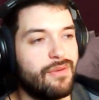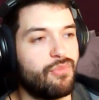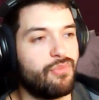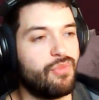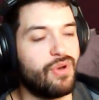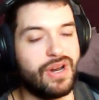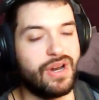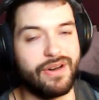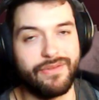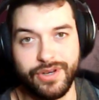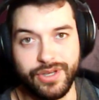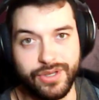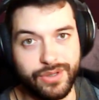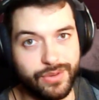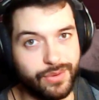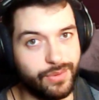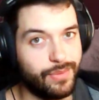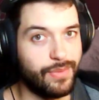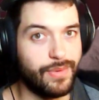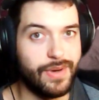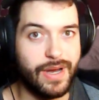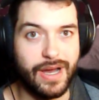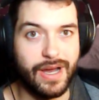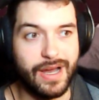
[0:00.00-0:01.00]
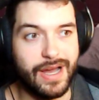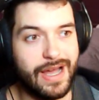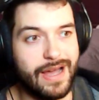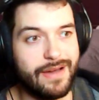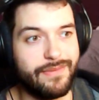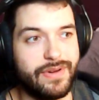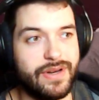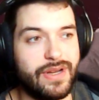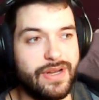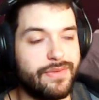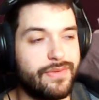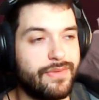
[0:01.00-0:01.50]
whenever you
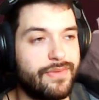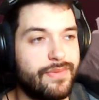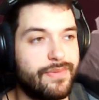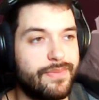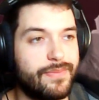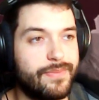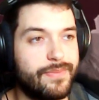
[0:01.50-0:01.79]
have enough